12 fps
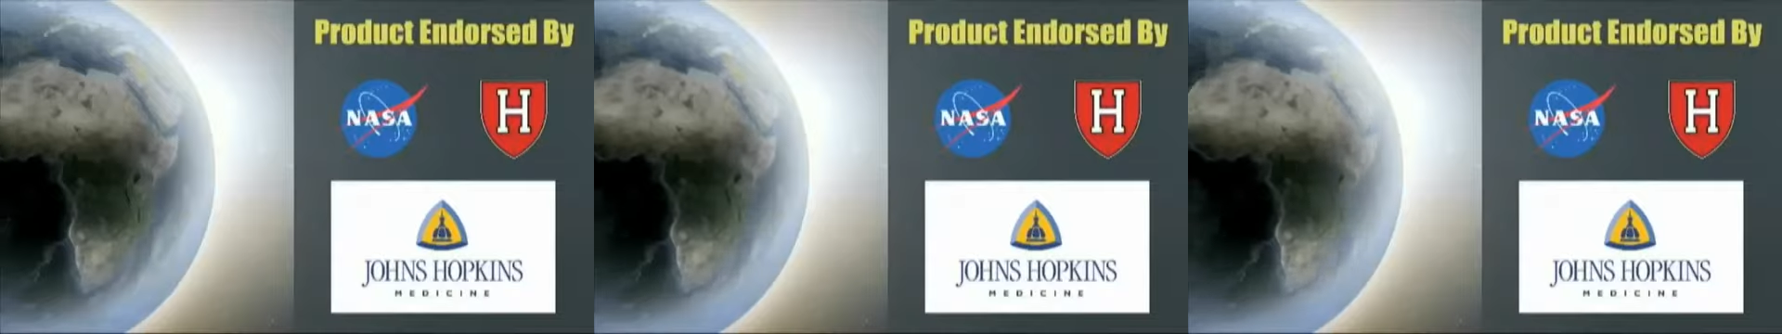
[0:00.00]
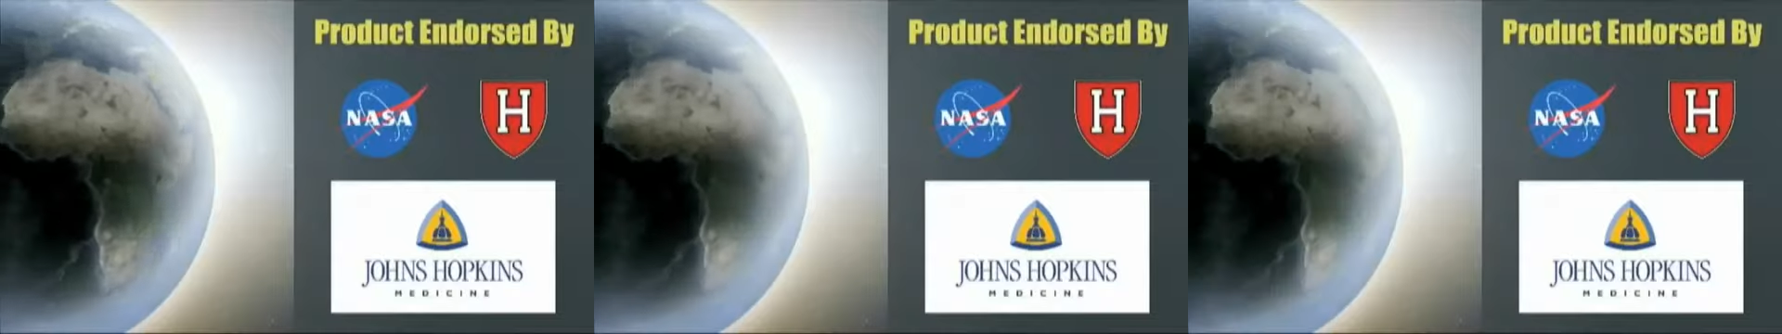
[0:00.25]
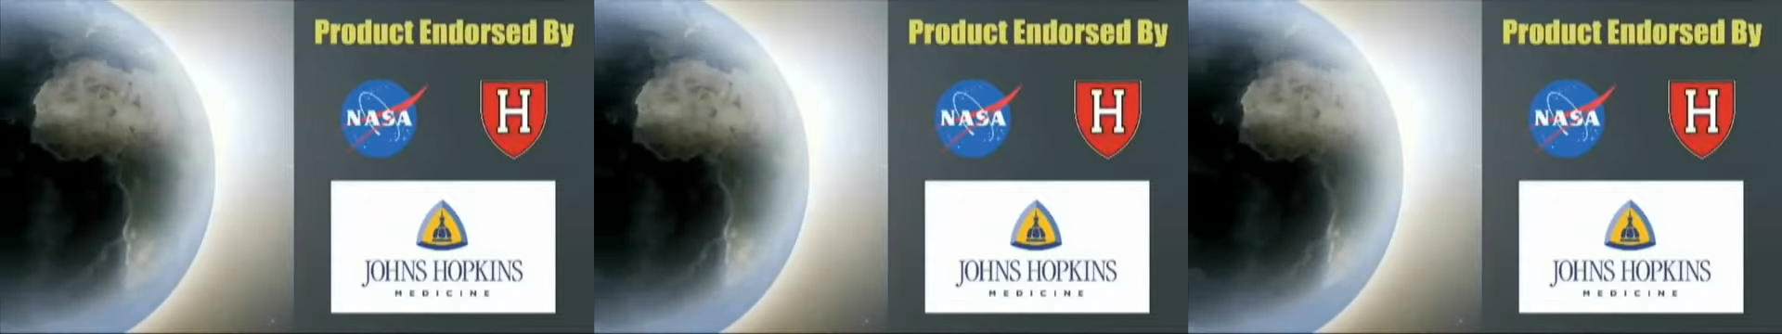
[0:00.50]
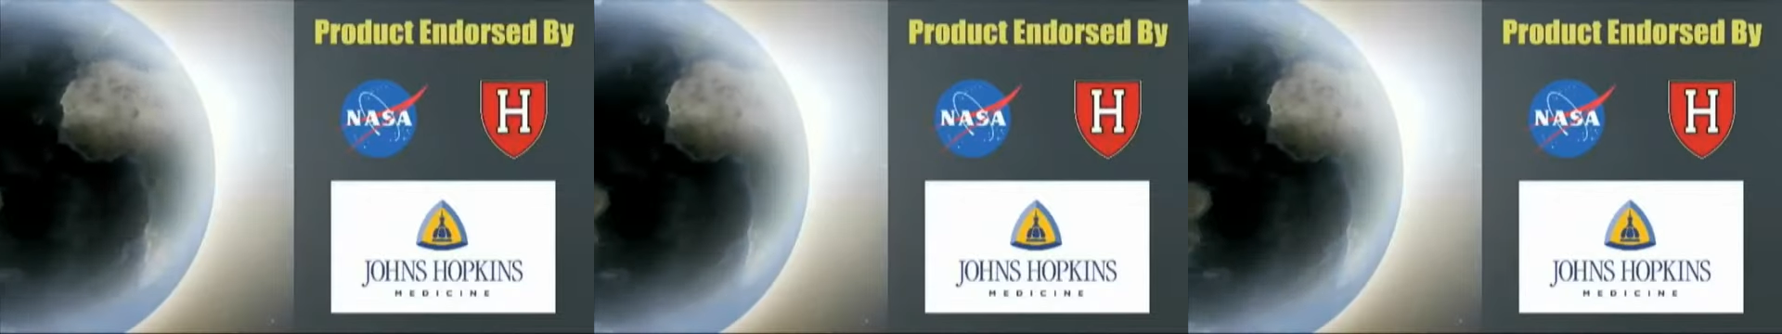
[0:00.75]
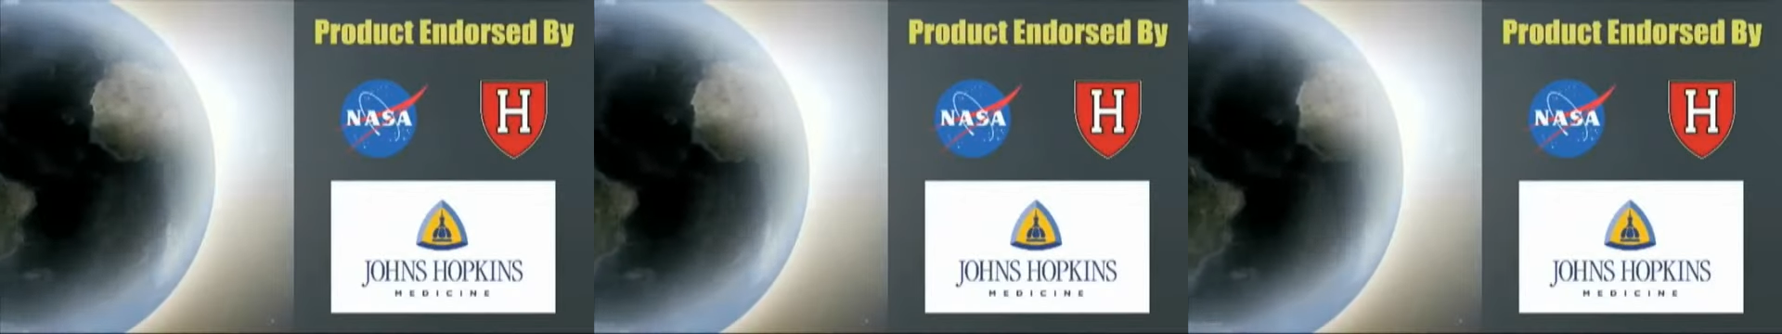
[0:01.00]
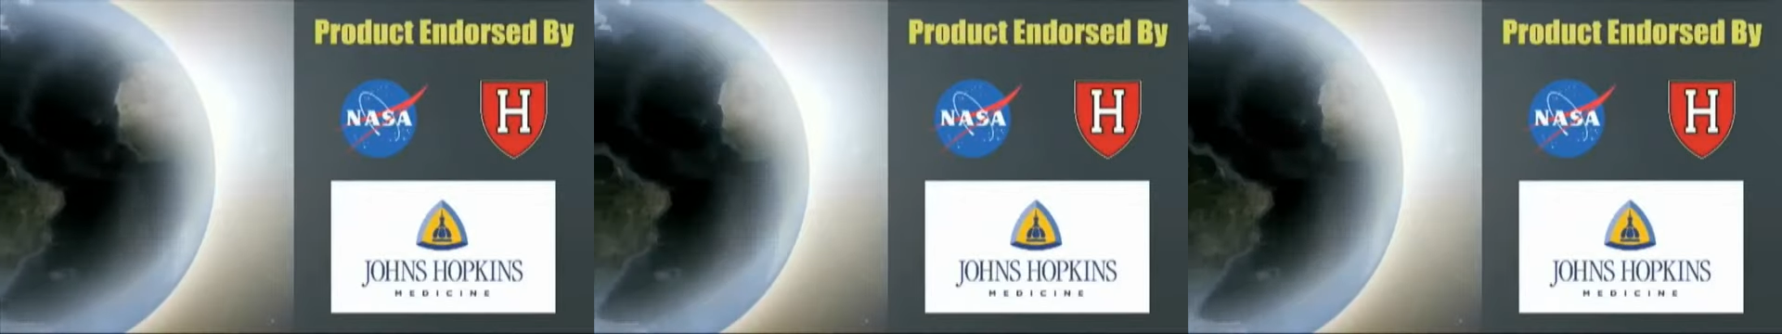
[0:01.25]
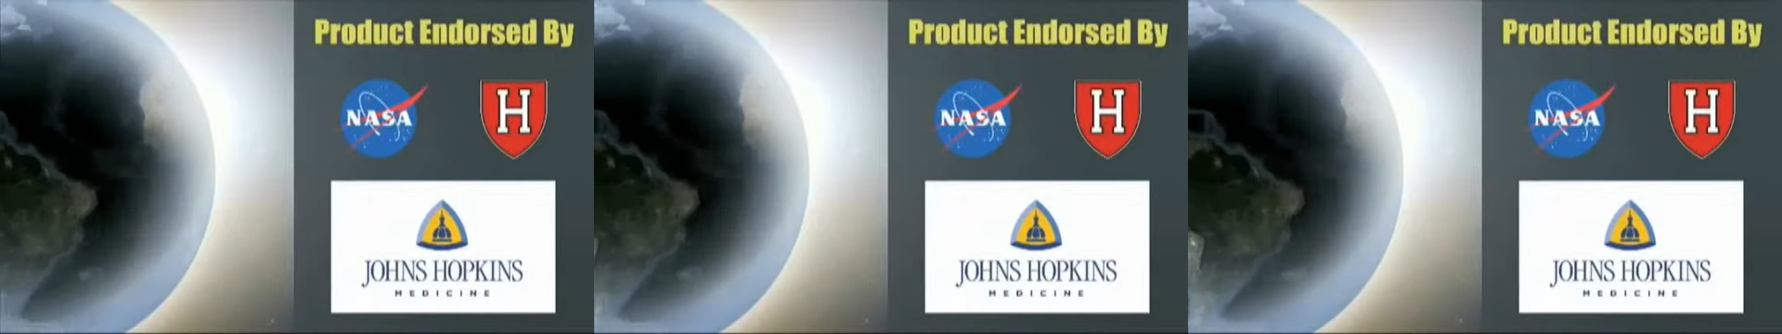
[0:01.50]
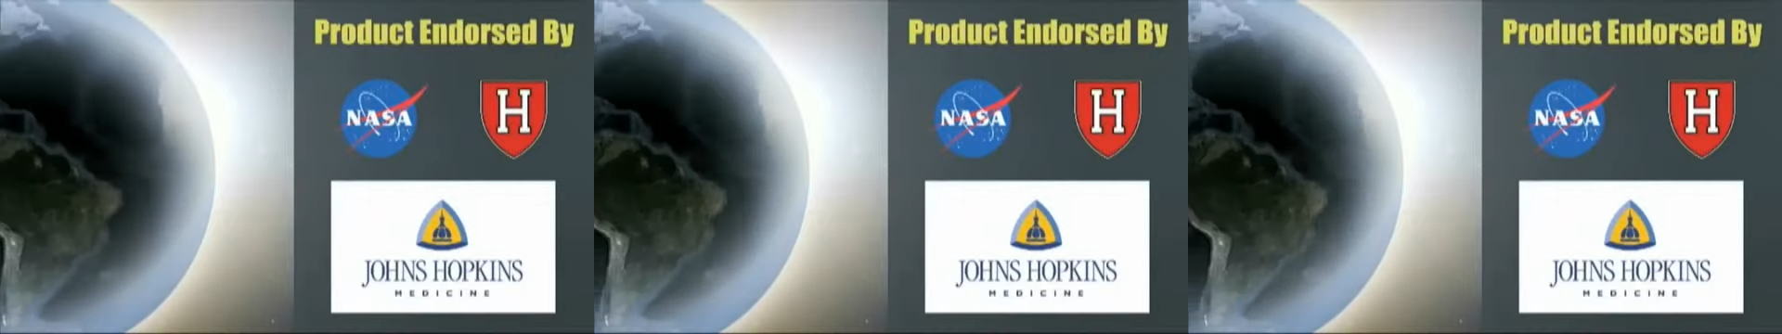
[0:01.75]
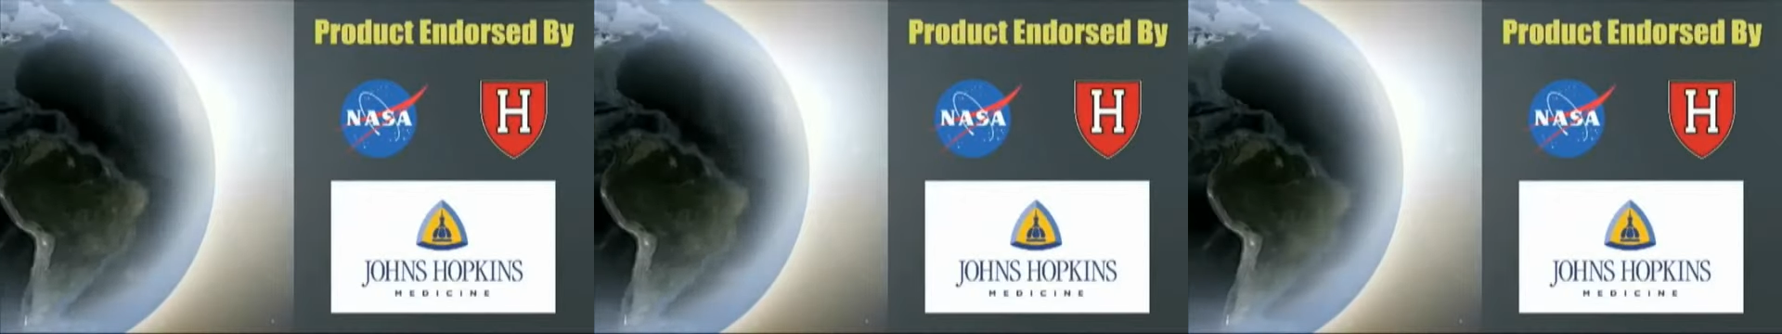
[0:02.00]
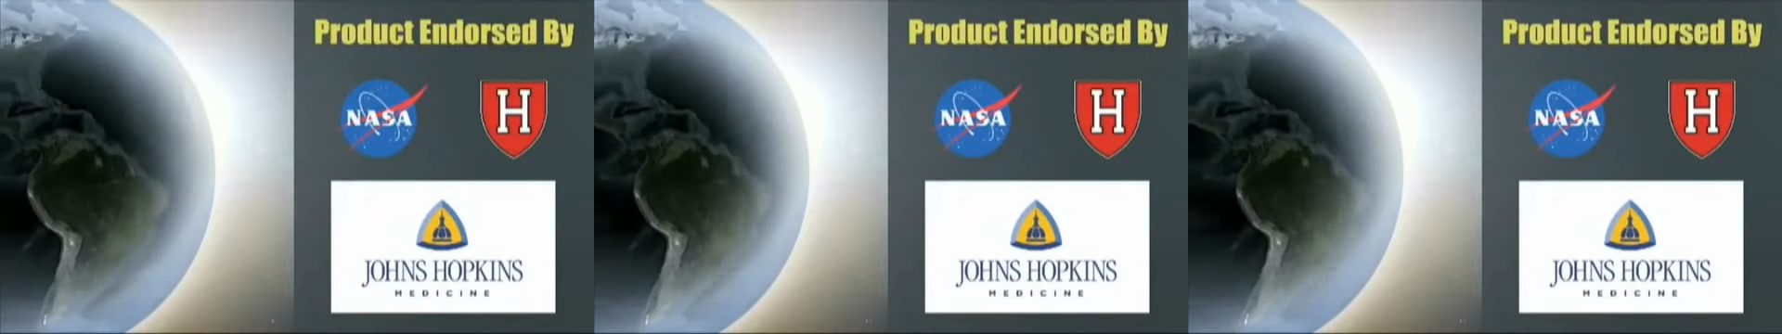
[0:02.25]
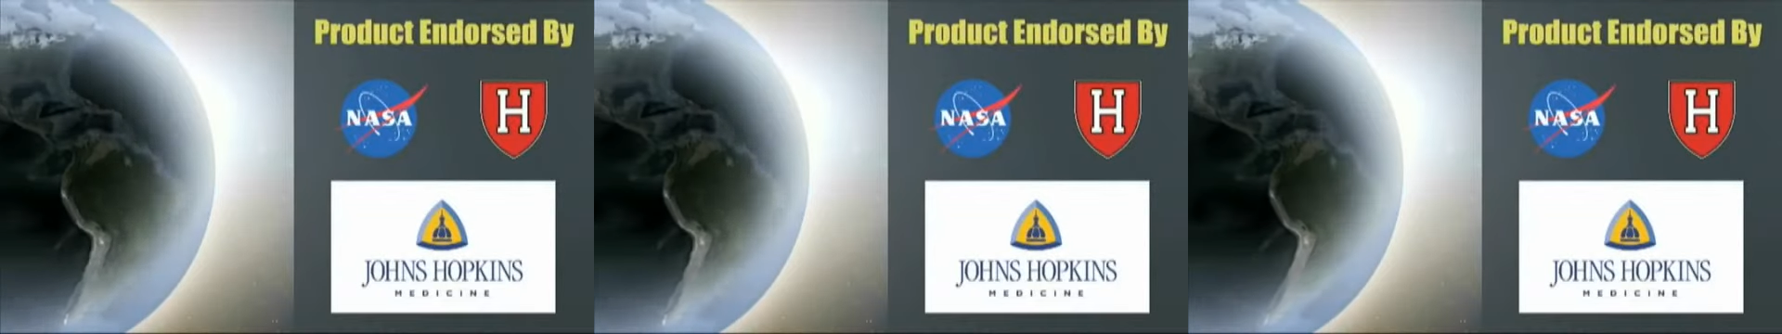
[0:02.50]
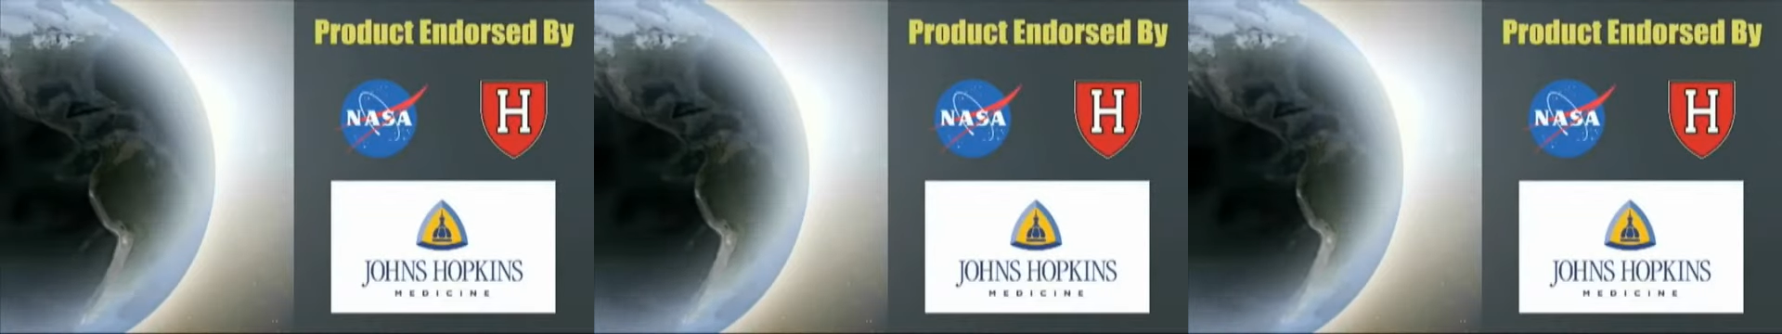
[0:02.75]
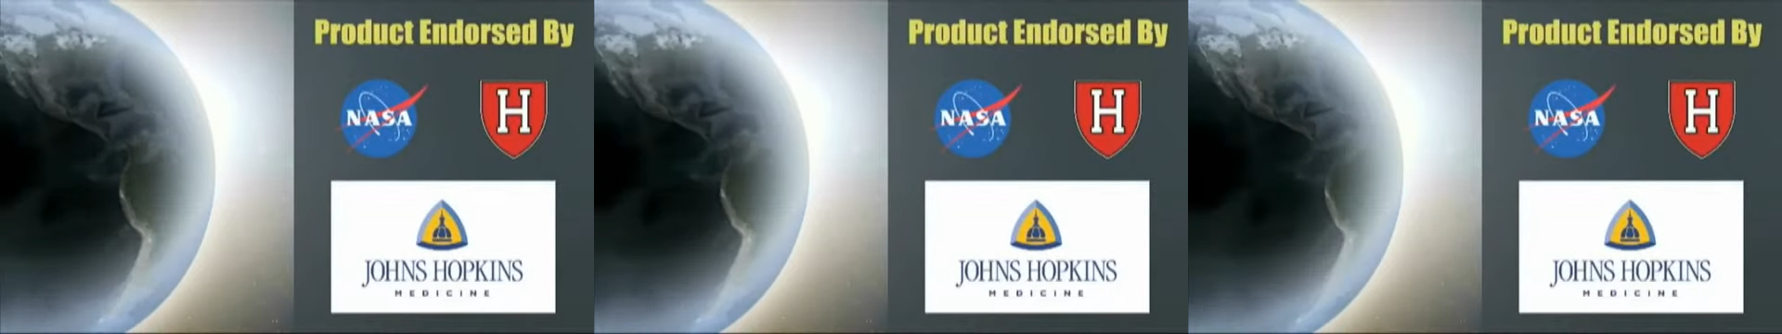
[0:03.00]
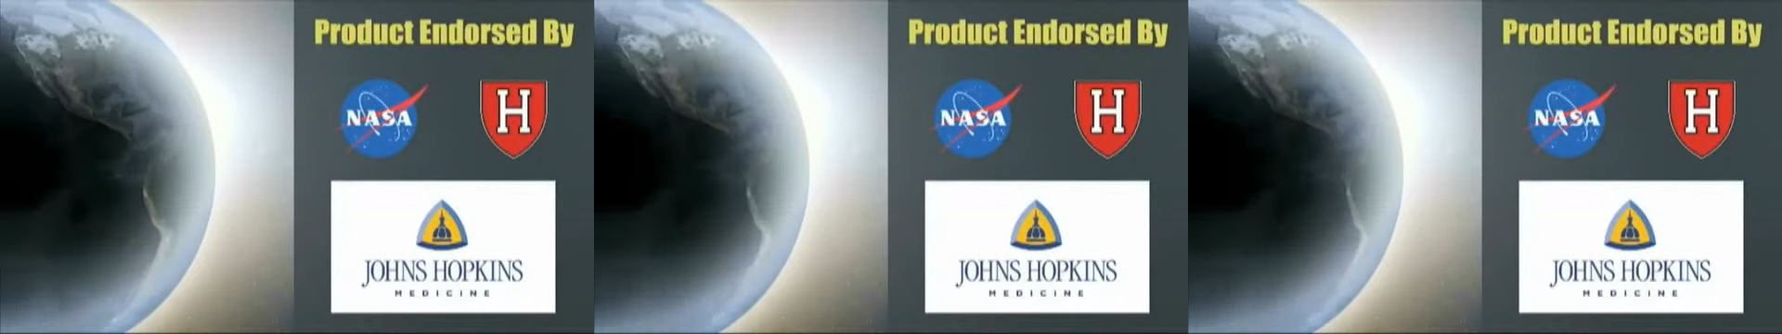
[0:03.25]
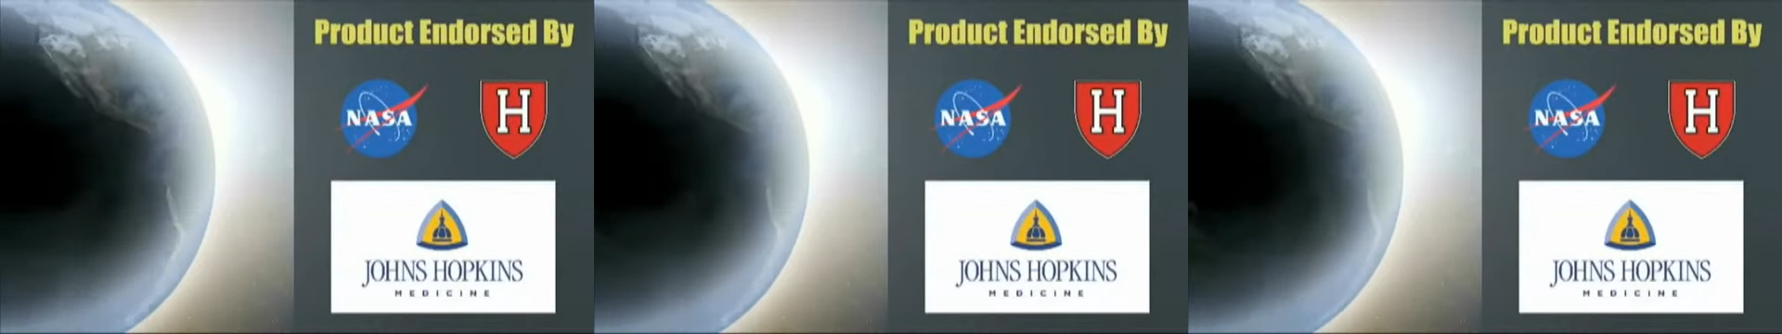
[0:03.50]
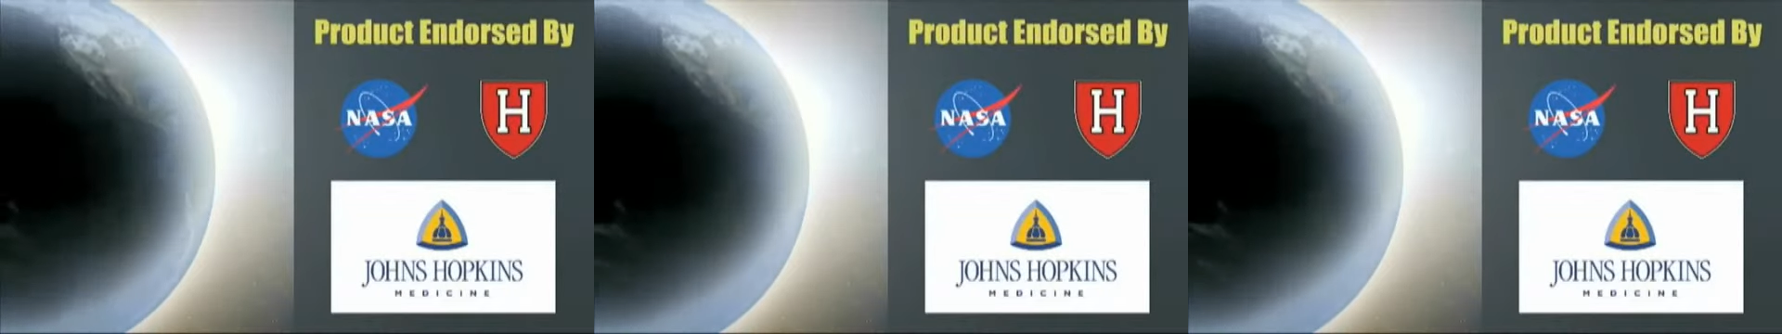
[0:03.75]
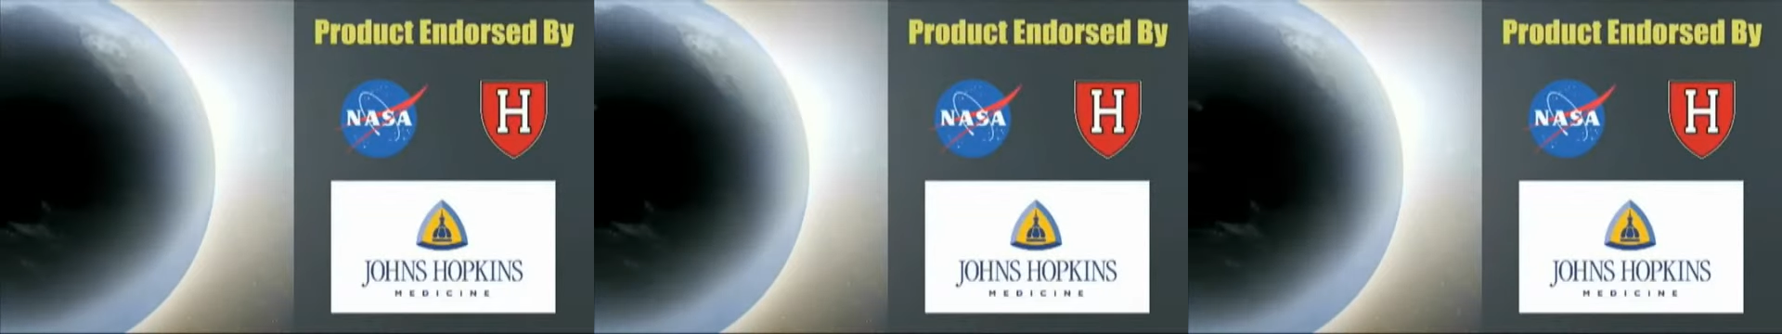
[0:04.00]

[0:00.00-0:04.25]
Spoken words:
Nobody's mouth can be seen.